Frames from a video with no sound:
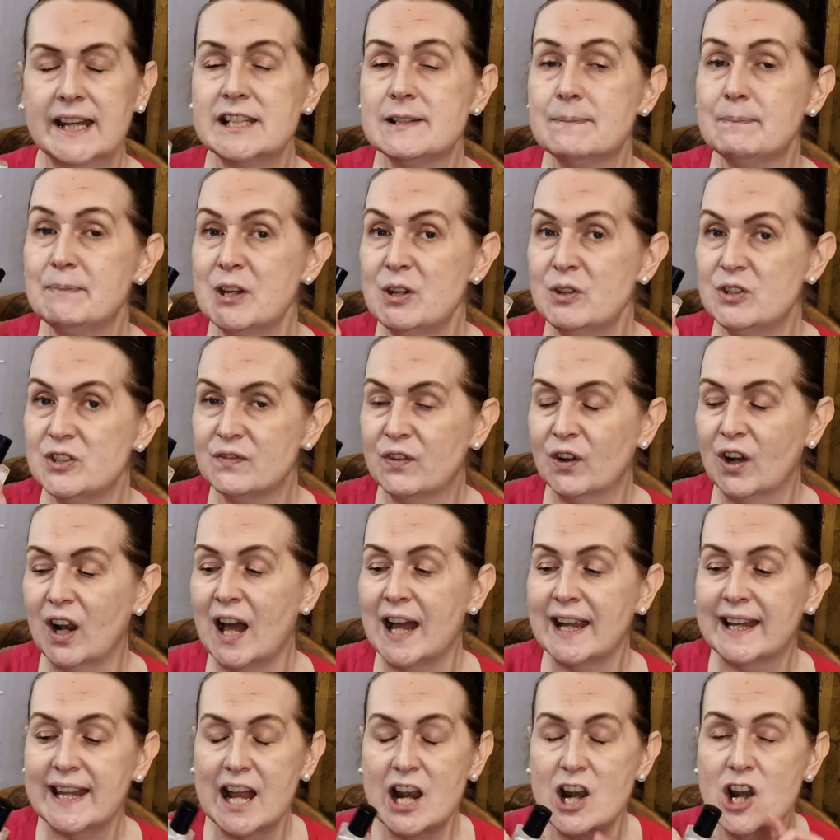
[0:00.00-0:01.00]
beautiful.
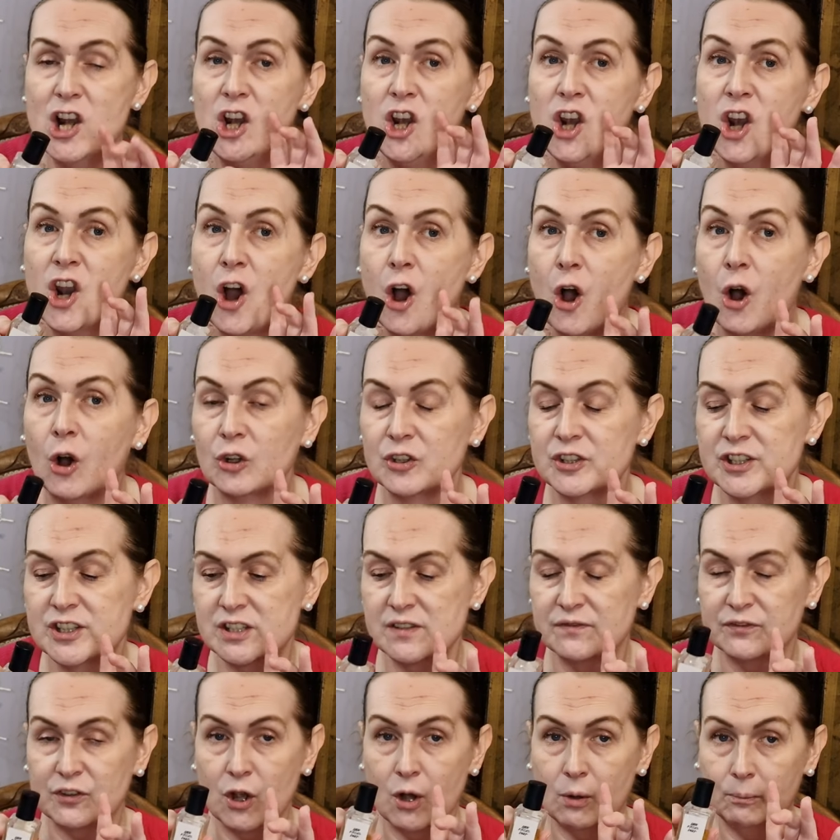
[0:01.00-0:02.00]
I get lots
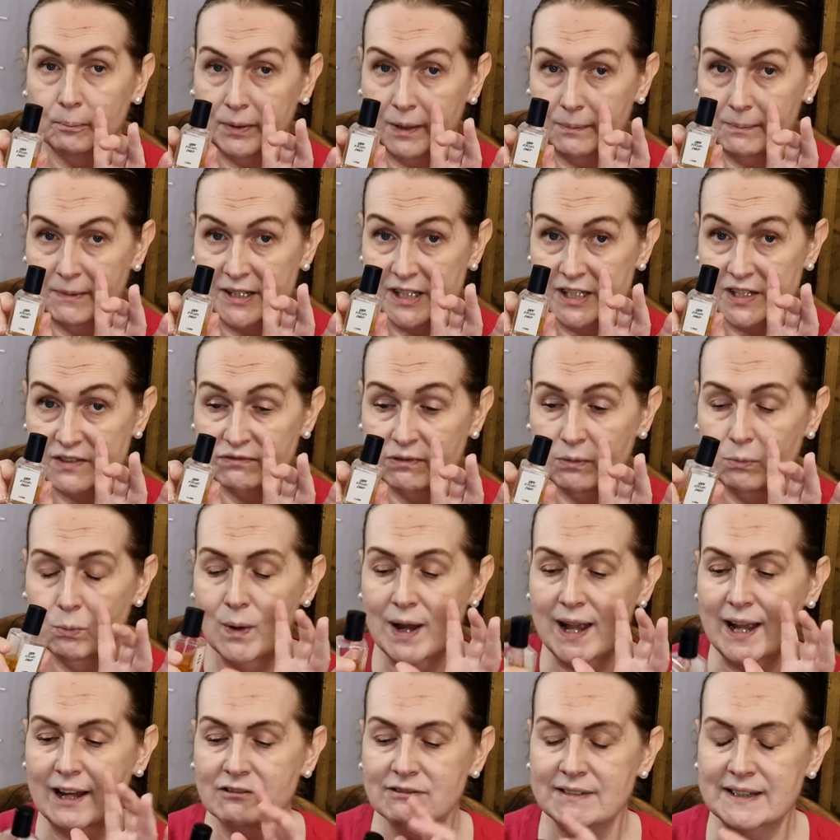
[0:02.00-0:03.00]
of compliments from
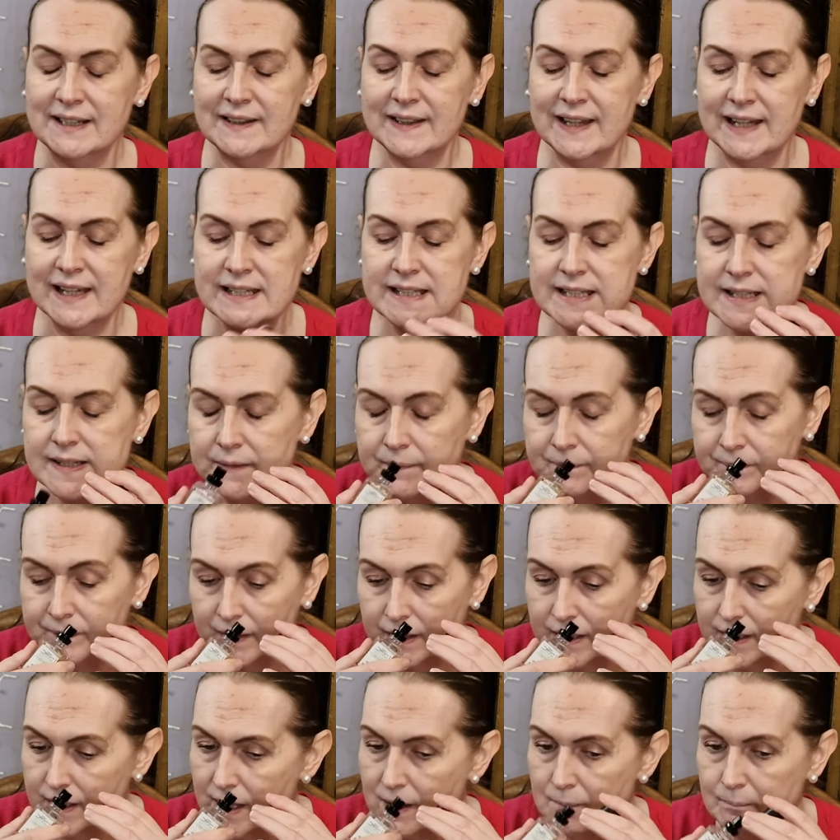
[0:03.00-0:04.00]
wearing this.
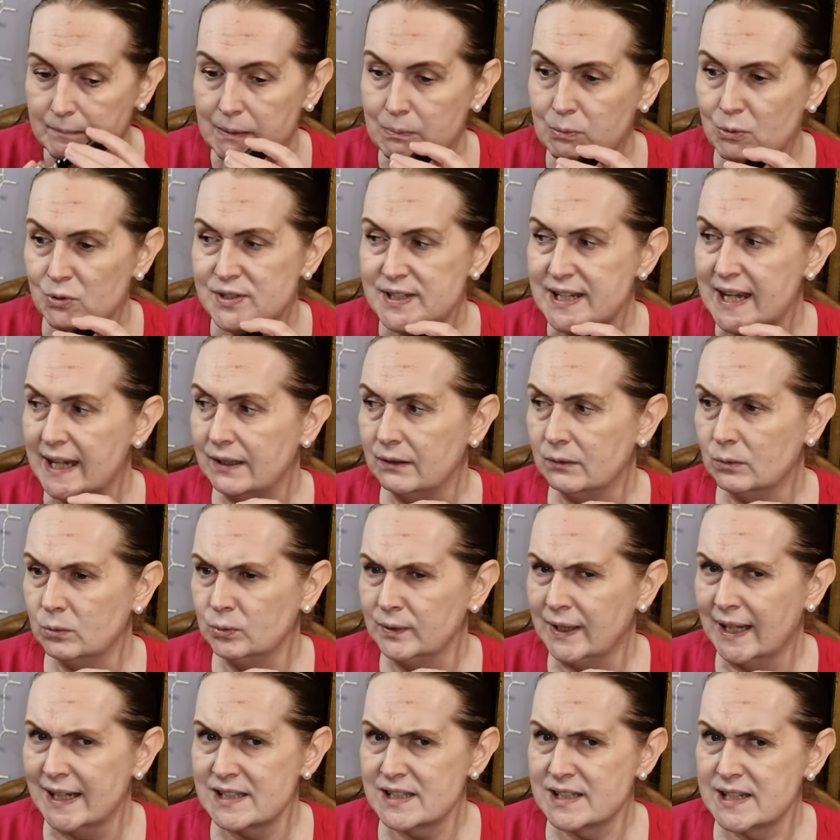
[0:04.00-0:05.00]
People say, oh,
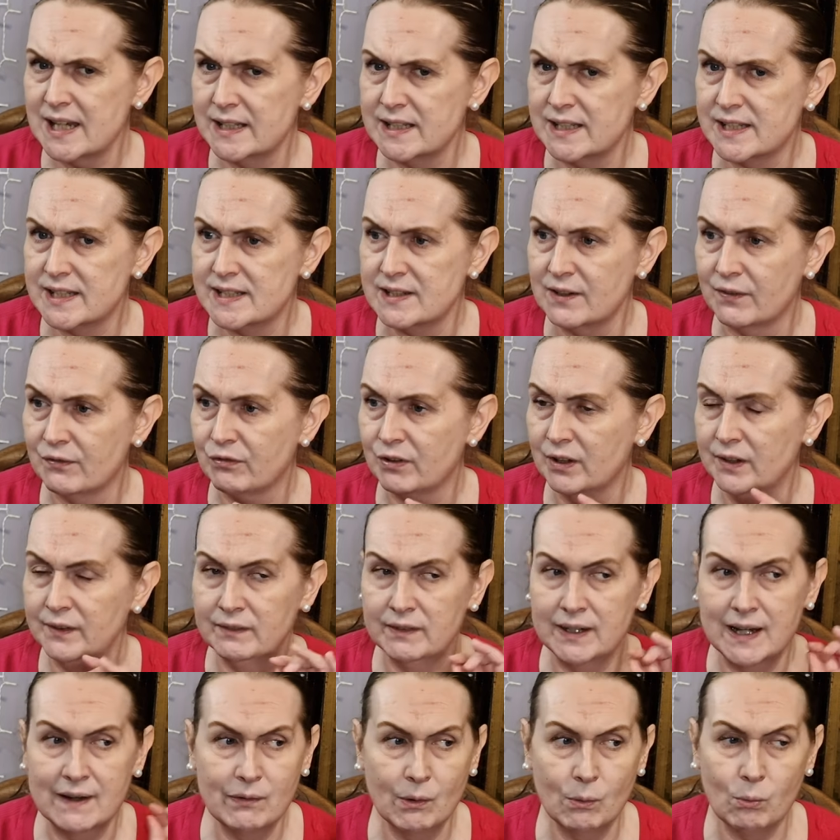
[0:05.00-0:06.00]
that scent's different.
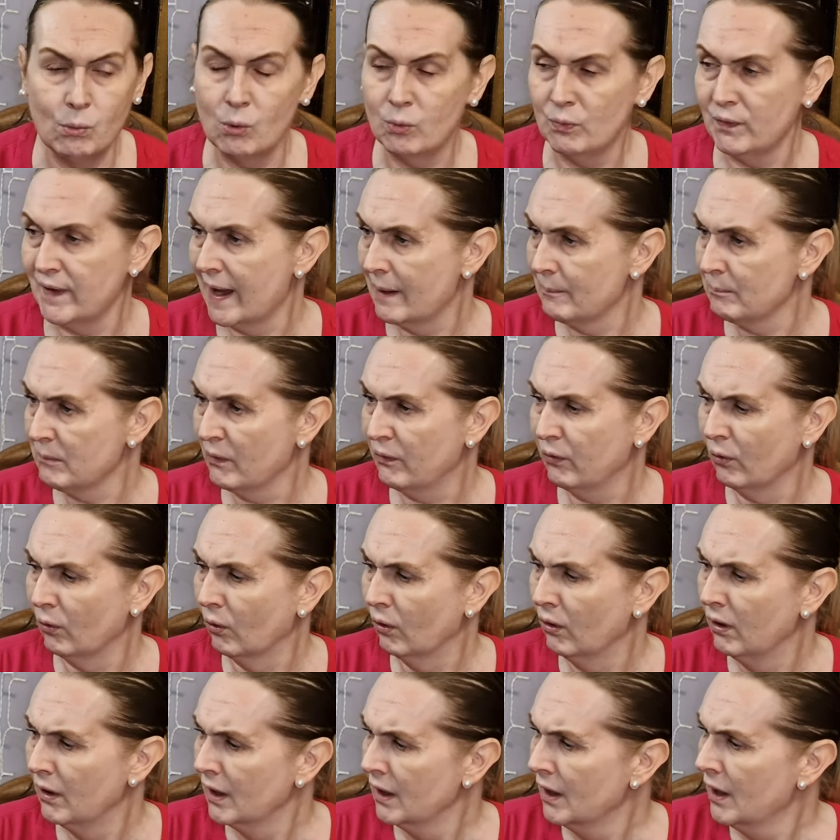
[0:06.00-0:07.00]
Never worn that
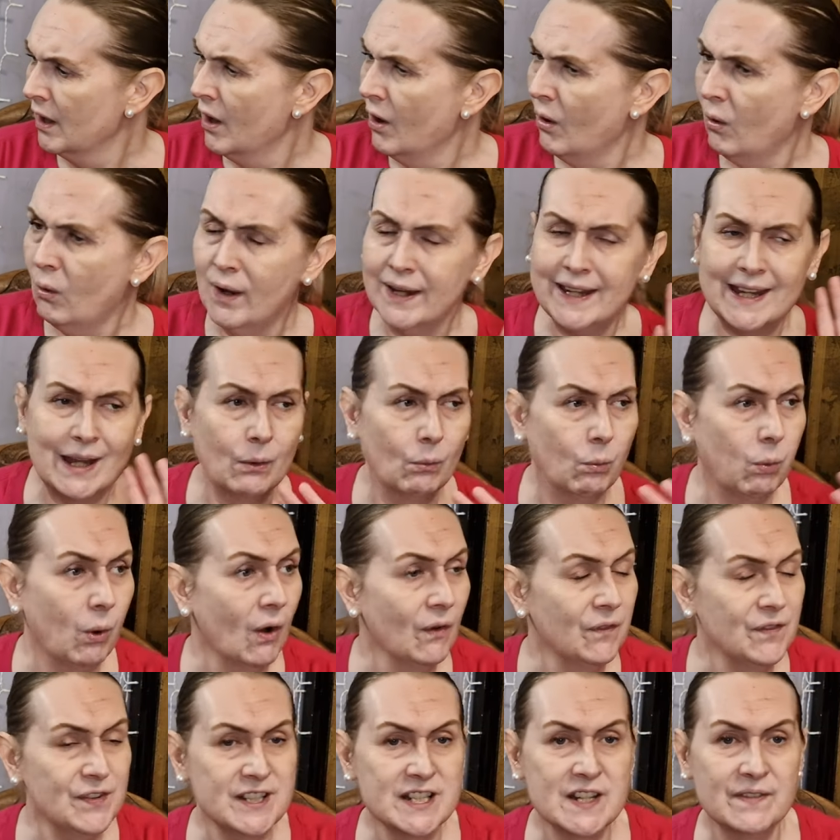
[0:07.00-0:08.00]
before. Or I get
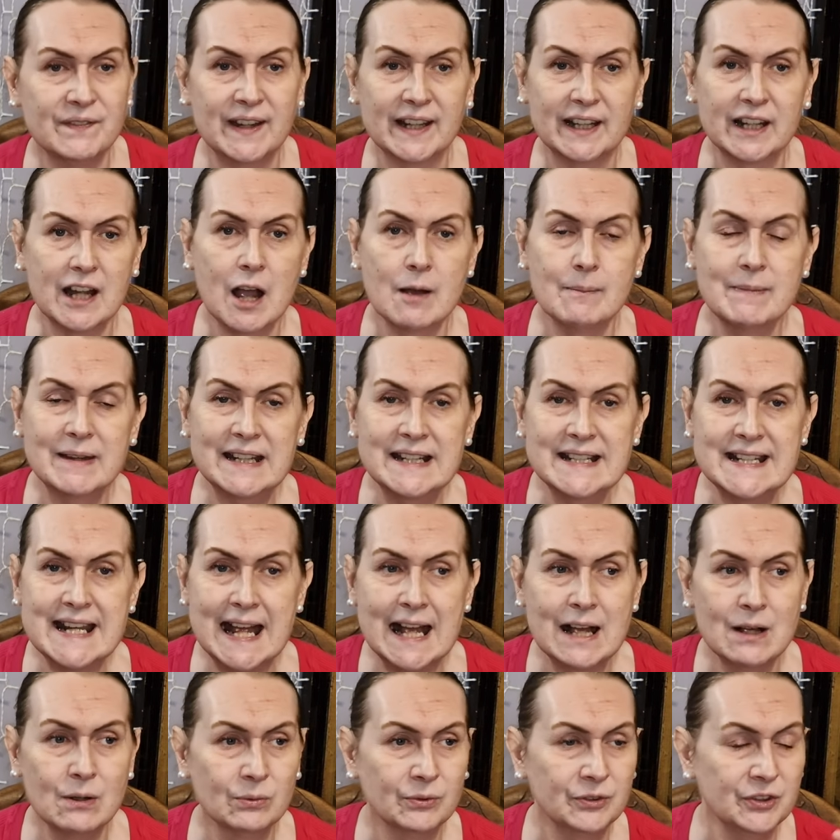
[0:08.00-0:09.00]
wafts of it coming
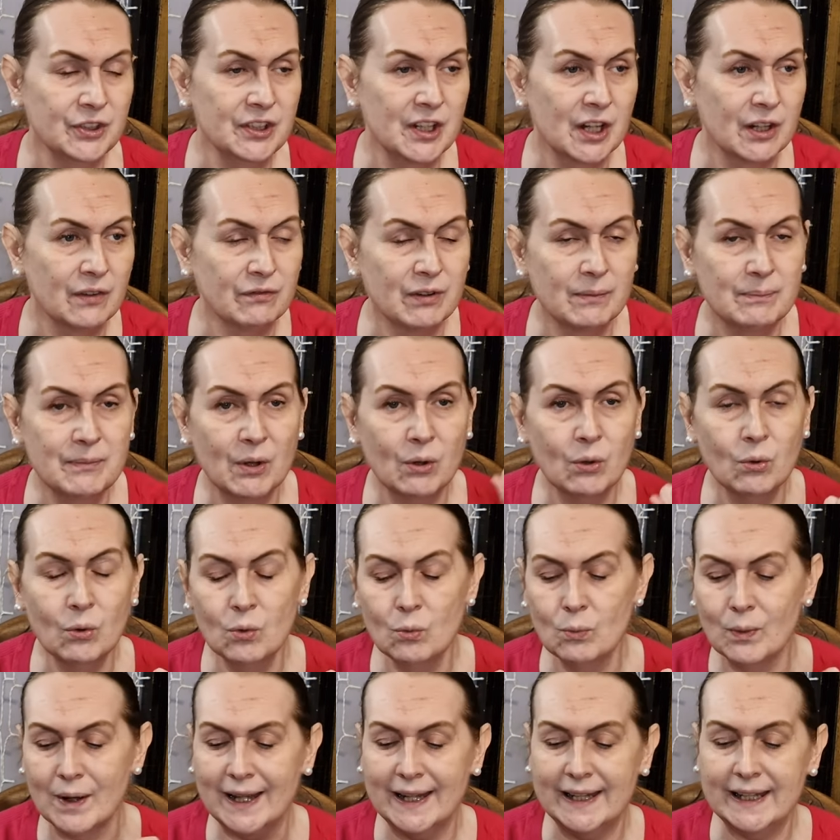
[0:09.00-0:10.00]
down, you know, from the
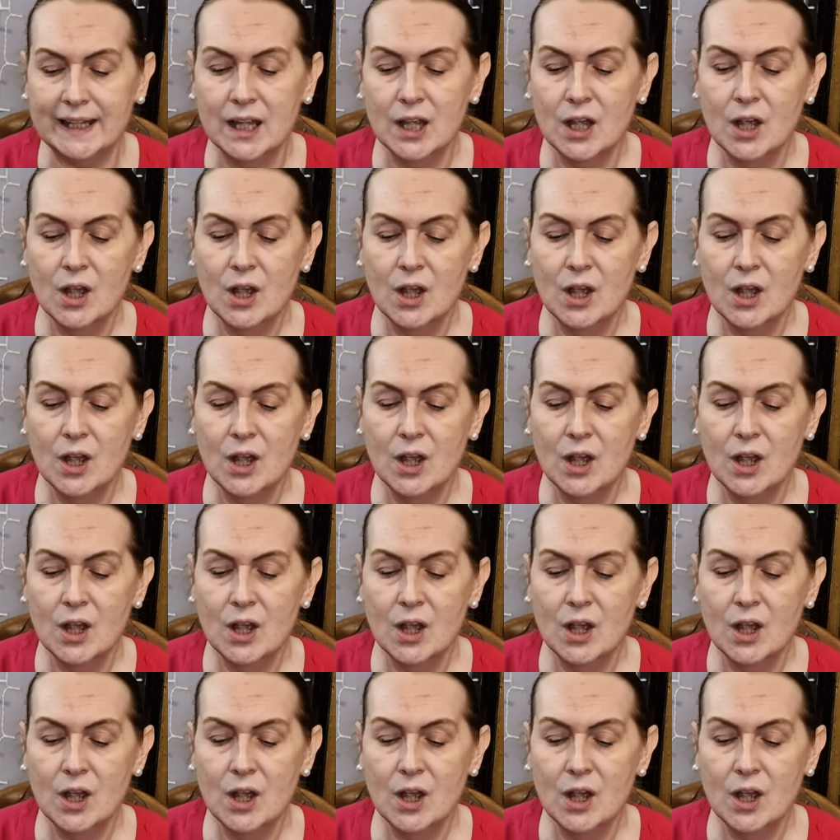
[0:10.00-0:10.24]
hallway